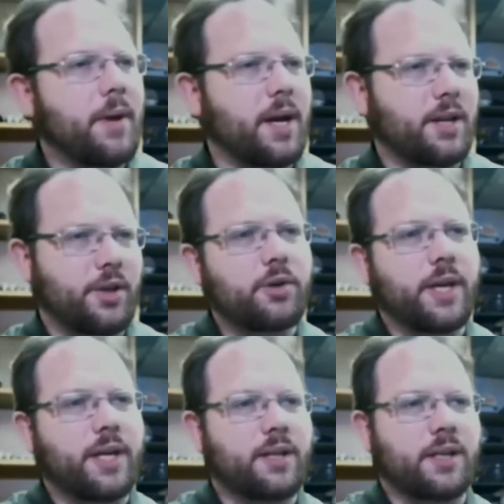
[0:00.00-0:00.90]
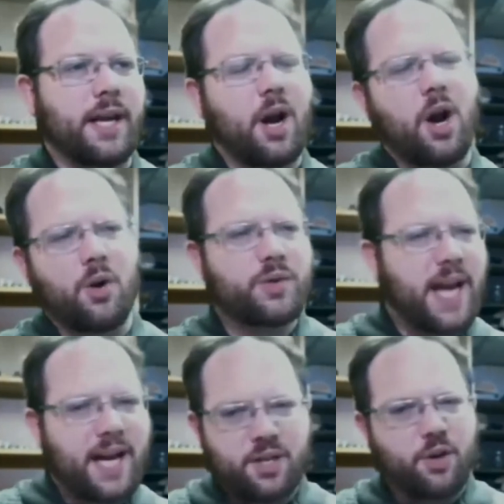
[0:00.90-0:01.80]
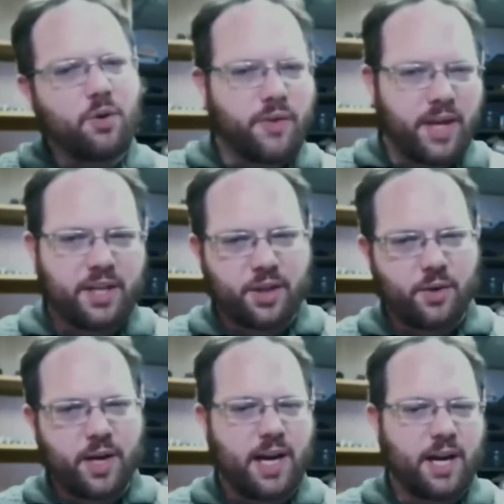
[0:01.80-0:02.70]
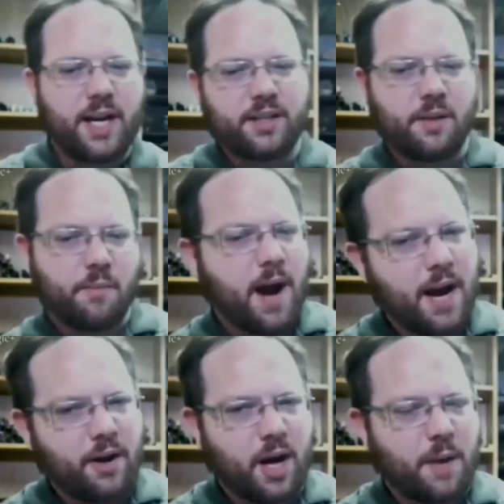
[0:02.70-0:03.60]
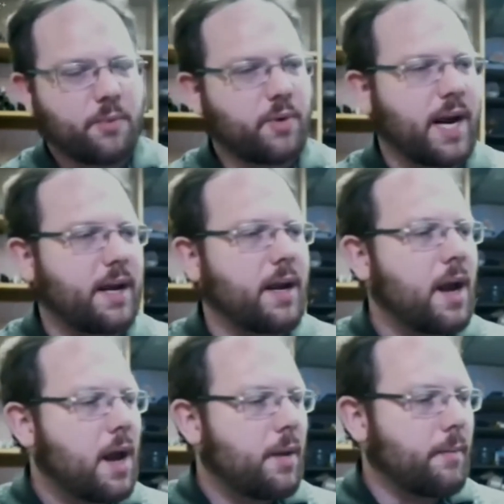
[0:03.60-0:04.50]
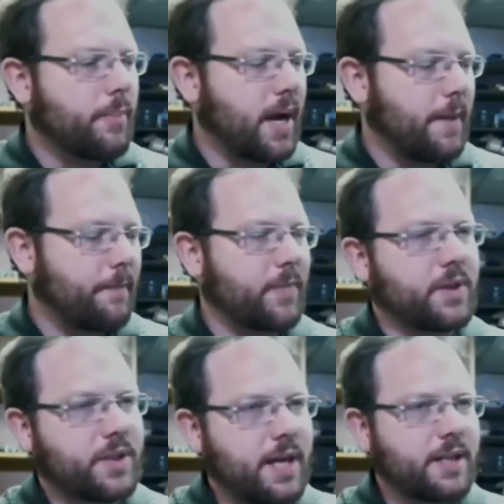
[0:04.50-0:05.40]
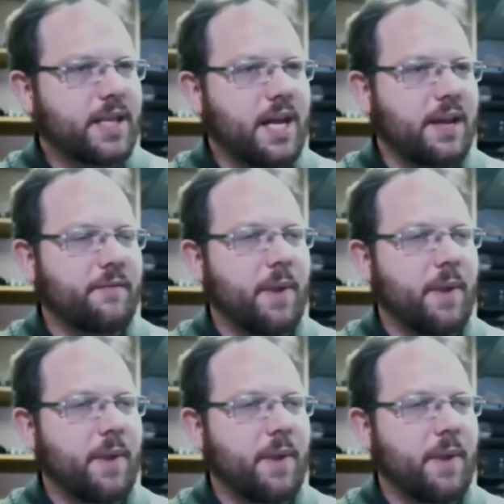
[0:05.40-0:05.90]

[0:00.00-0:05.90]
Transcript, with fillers: because usually it's just like, oh, take 2 of this unit and you get some minor upgrade. But since then, they've